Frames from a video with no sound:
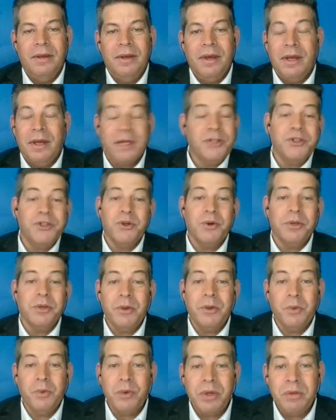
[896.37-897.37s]
And I
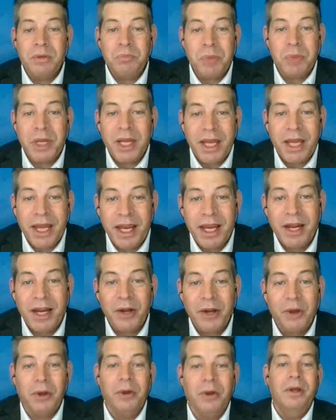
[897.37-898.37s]
certainly wouldn't be
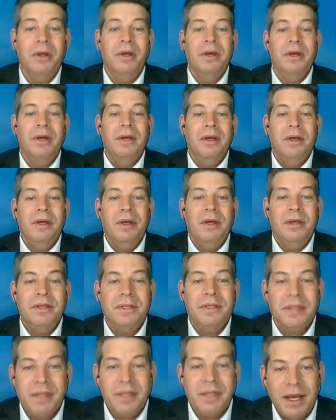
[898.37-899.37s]
here
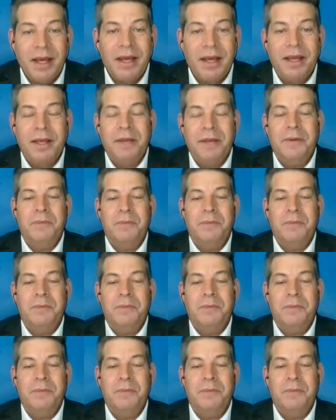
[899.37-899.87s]
tonight.